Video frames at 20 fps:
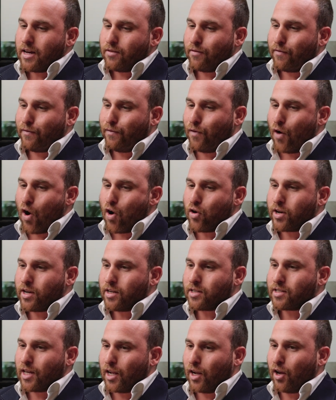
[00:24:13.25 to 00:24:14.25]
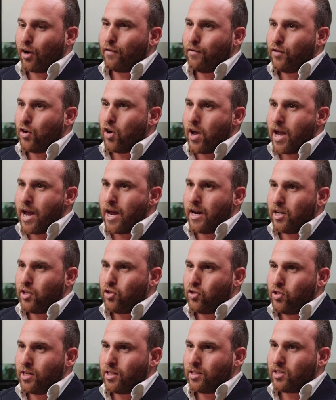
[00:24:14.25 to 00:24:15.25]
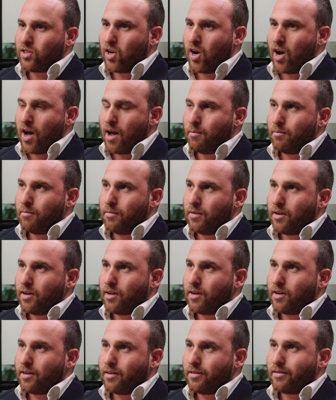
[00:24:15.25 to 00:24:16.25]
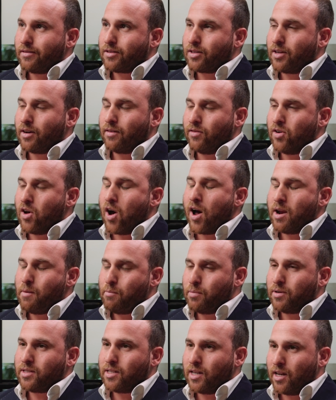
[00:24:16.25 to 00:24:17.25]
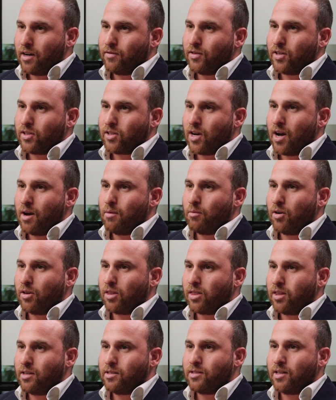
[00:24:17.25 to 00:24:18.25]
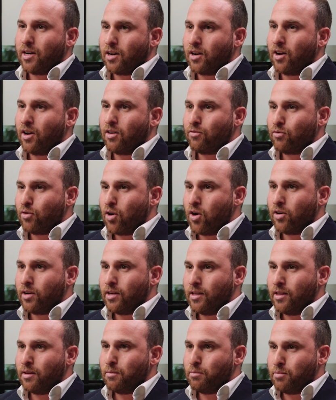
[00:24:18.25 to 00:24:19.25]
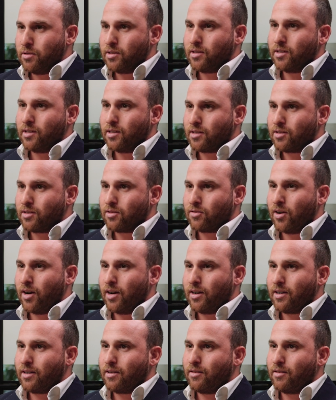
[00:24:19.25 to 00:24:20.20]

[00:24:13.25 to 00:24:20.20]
focus a lot of your energy and time, sort of 90% of your time, on things that are going wrong in the business, right?